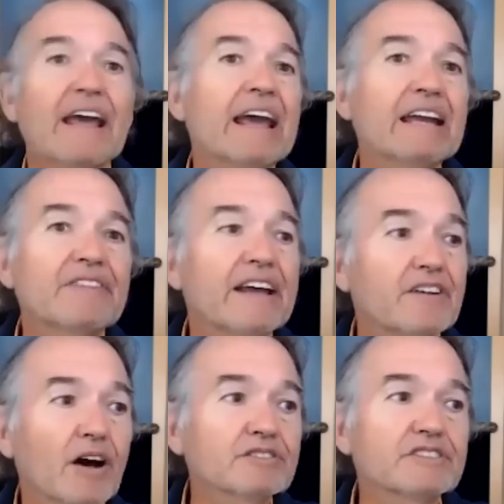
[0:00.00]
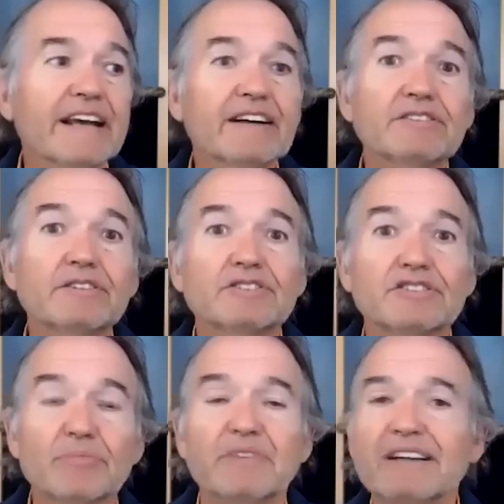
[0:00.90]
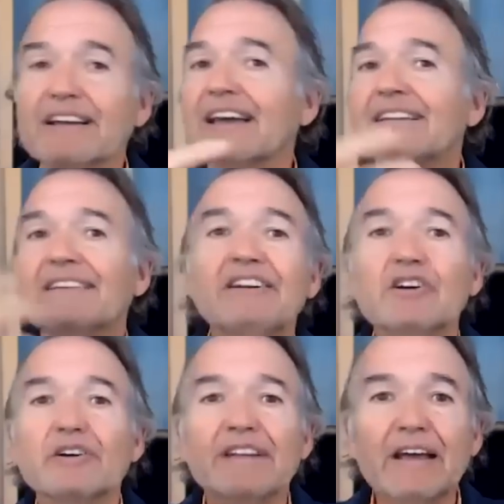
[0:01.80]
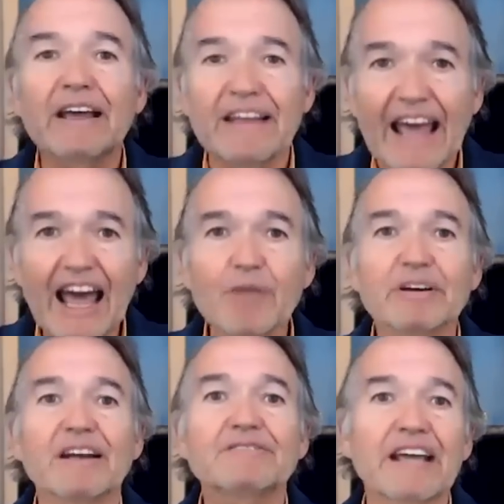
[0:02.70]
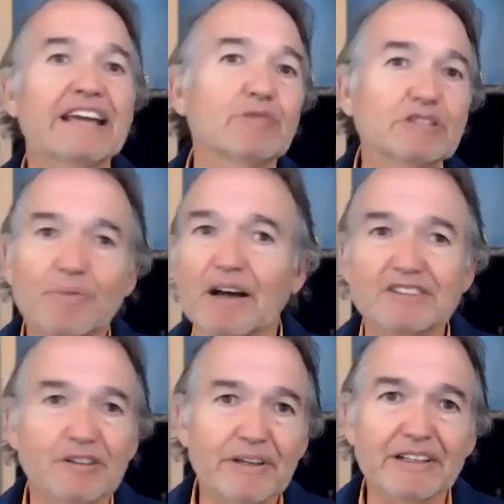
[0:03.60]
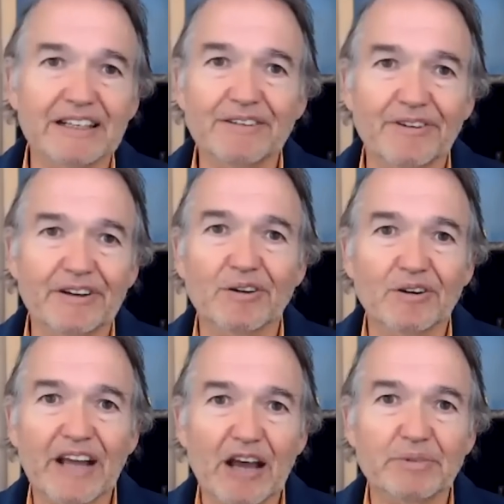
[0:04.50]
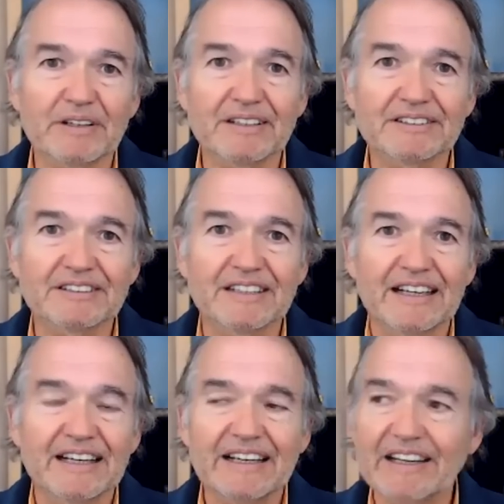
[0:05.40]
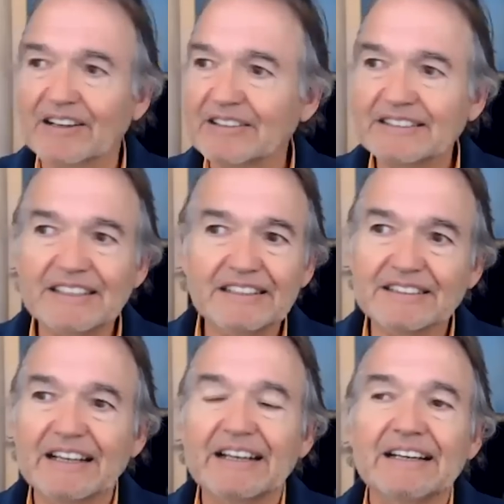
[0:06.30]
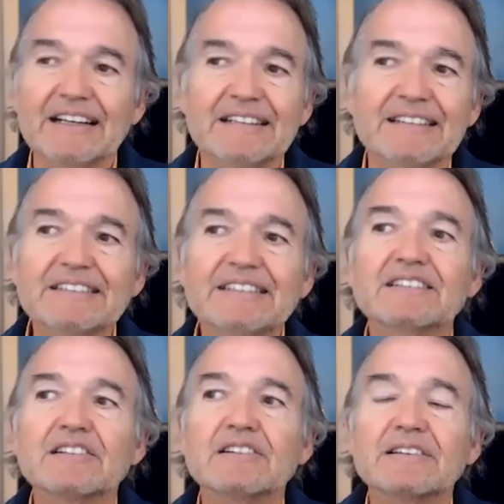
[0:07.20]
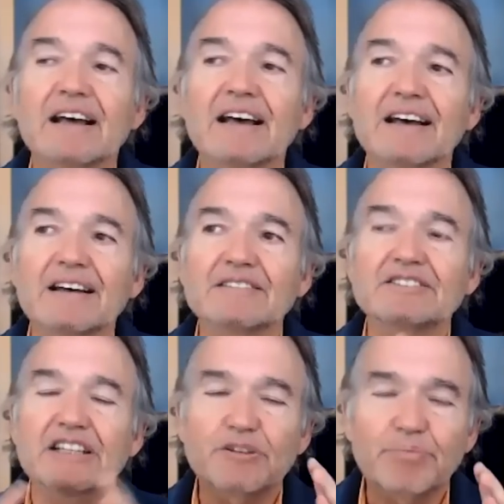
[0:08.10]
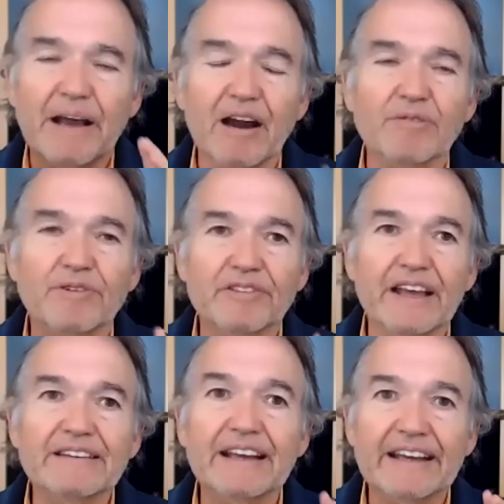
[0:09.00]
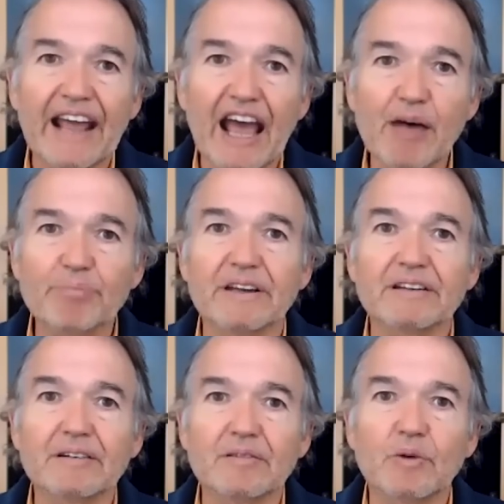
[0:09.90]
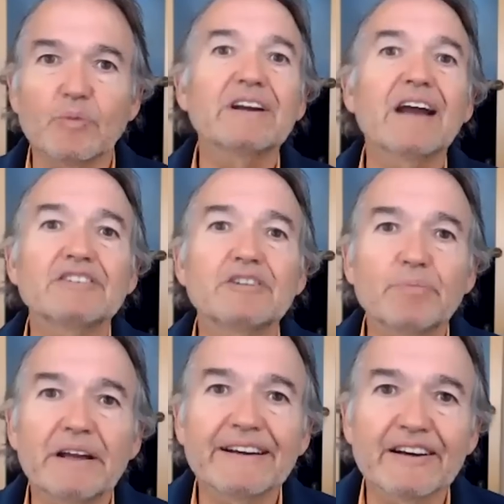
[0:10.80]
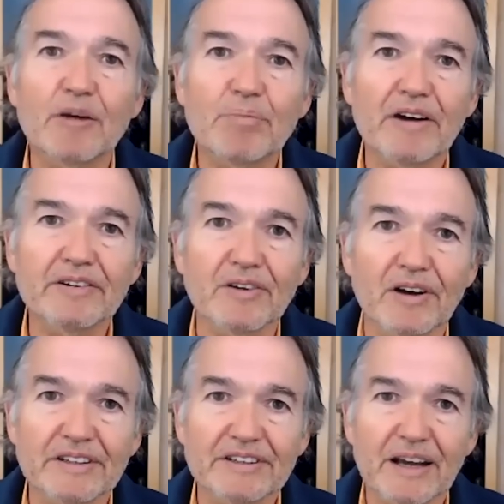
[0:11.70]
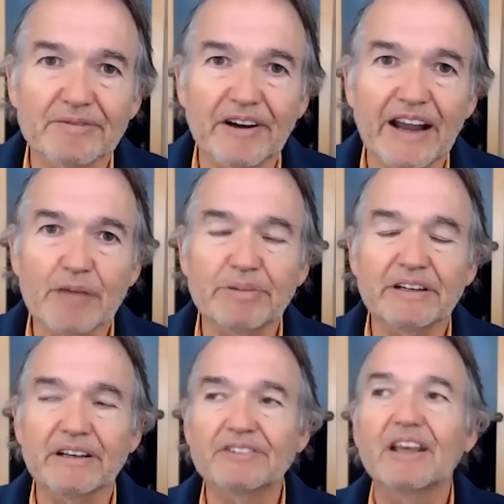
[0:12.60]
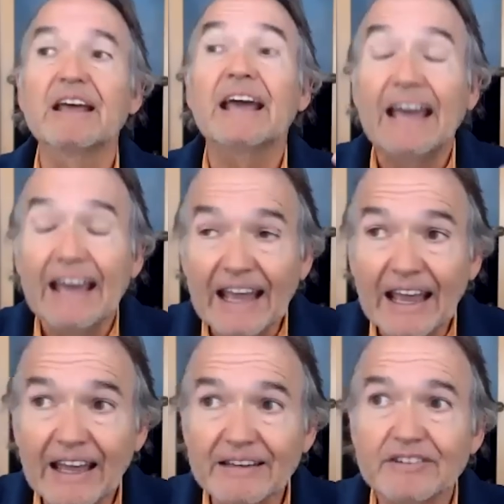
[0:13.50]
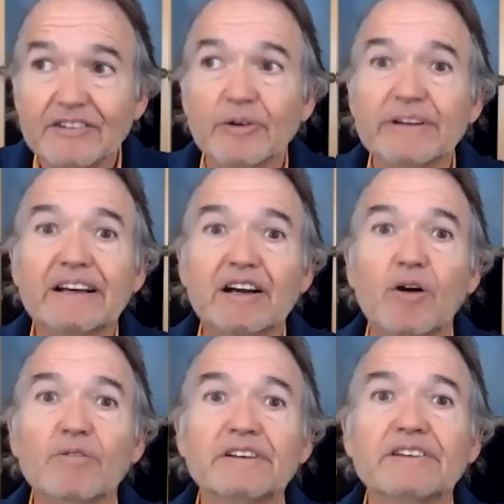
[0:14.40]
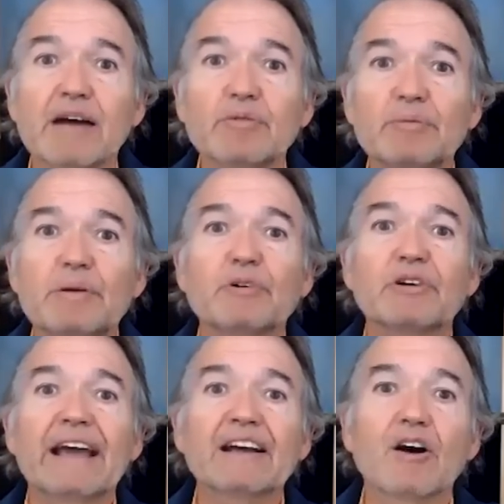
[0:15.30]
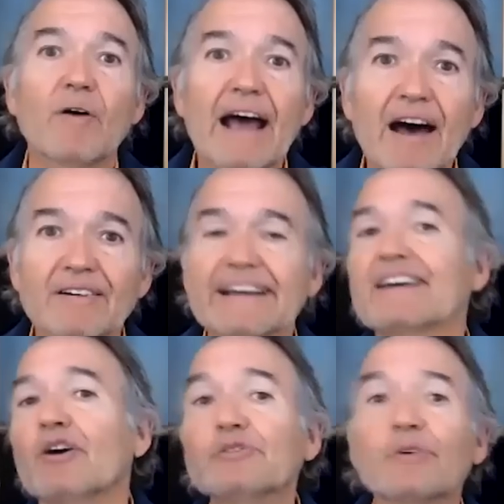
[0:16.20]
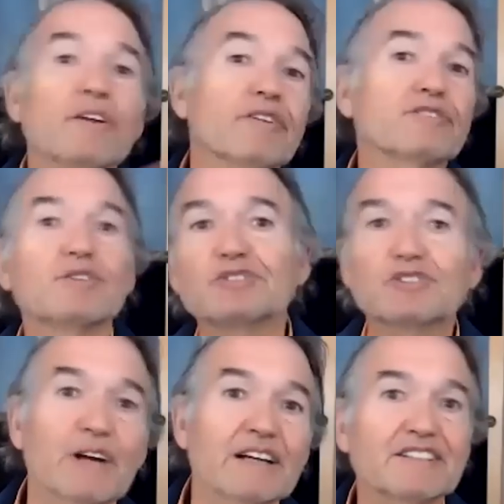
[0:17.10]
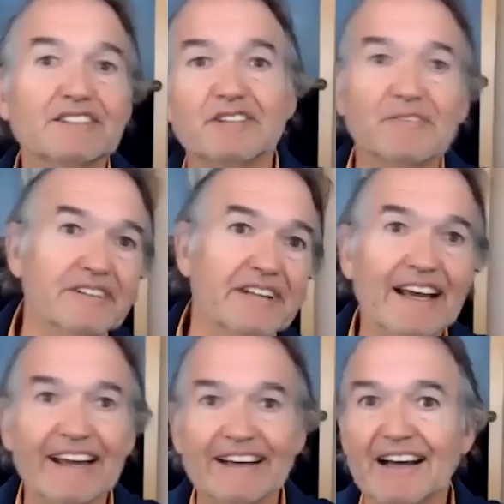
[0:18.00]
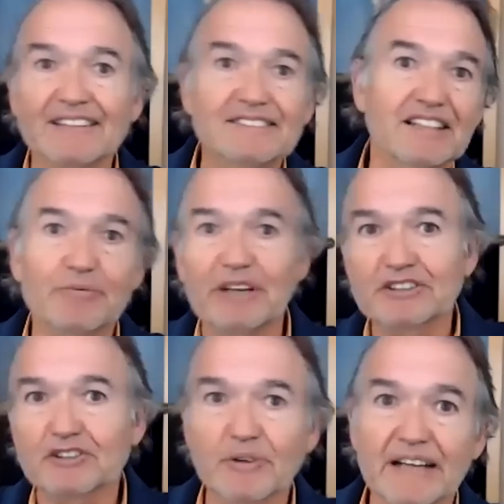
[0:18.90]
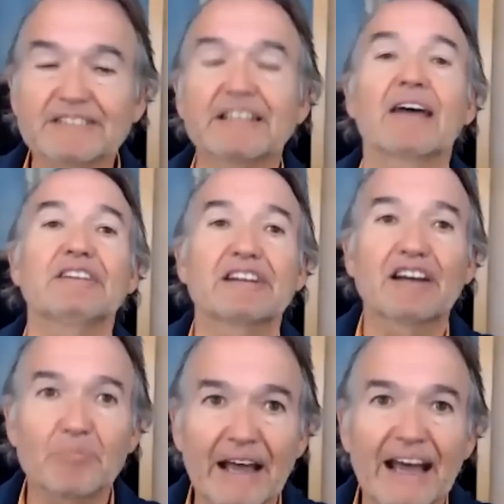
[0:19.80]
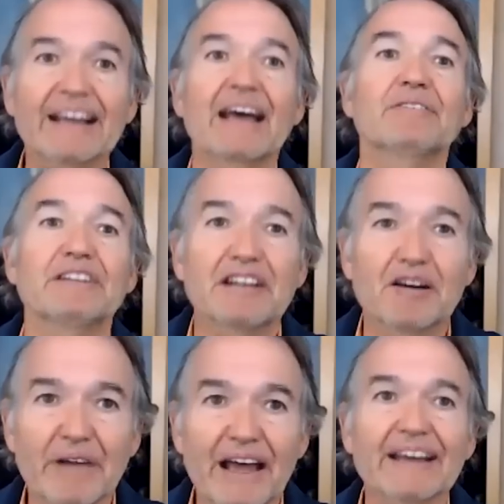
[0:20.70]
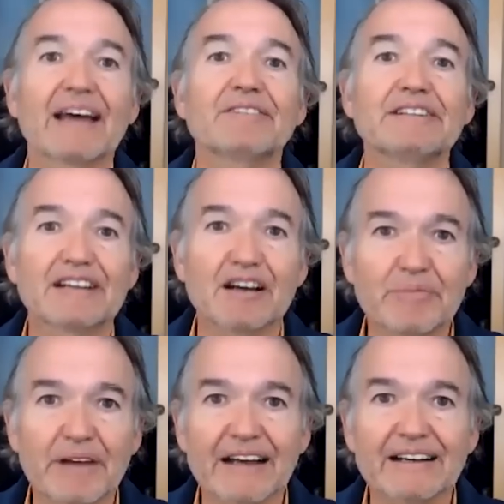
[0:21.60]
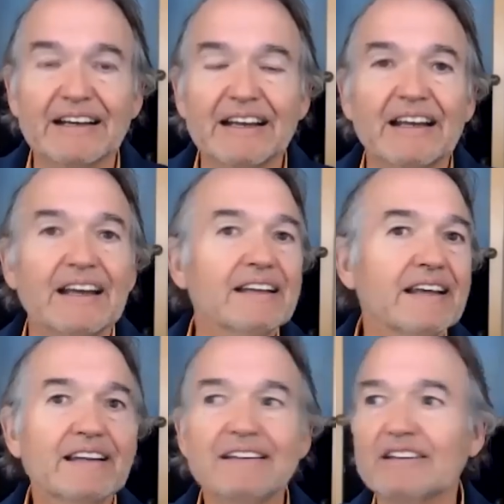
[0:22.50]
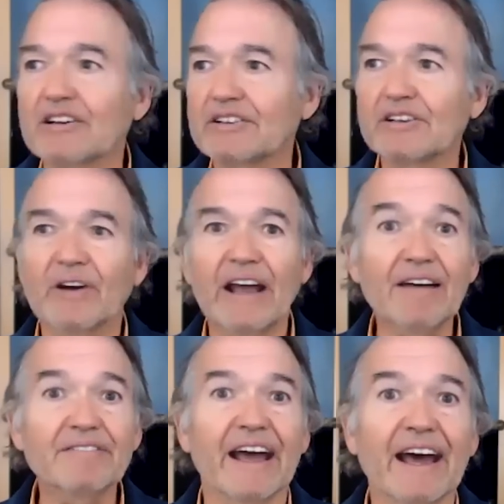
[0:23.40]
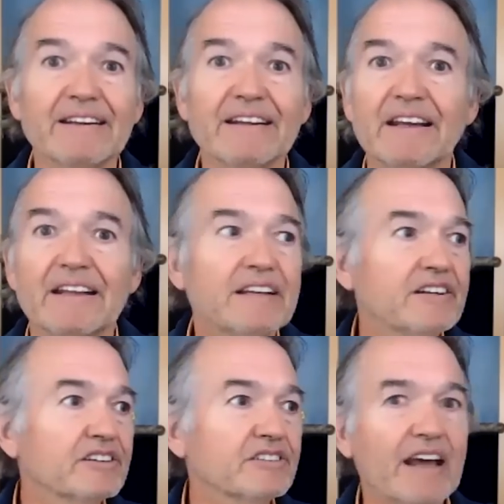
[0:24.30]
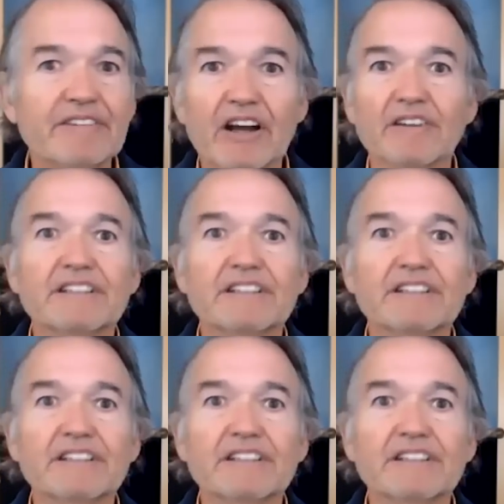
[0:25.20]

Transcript: And if they don't say or do something, then you're in the uh, habit of taking responsibility for your own happiness. You know, this is this is uh, such a powerful thing that can happen when we're not depending on our partner all the time for happiness. And during the COVID time when people can't go out and go through all those little stresses of the day, constantly being stressed, having to come back, having to come back, having to come back, then you you don't have that then you're just having all these